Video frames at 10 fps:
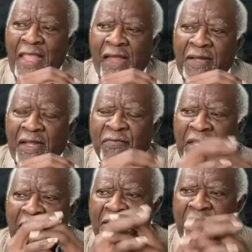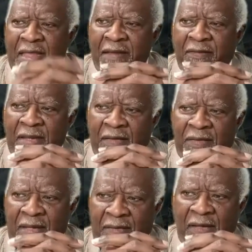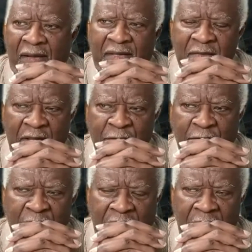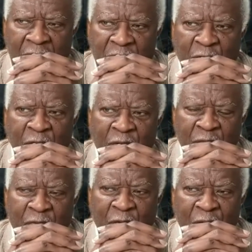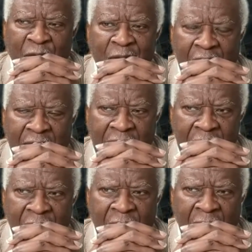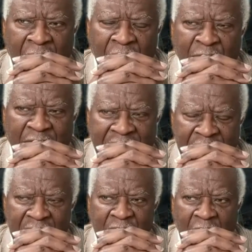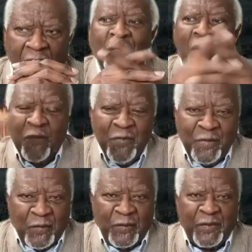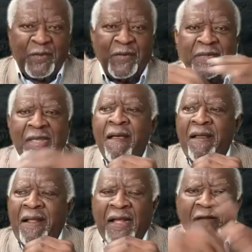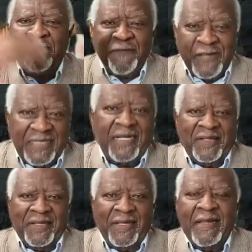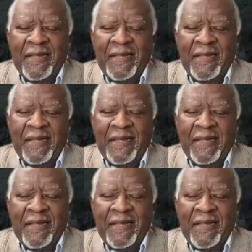I think it documents, more and more, our presence around the world, physically,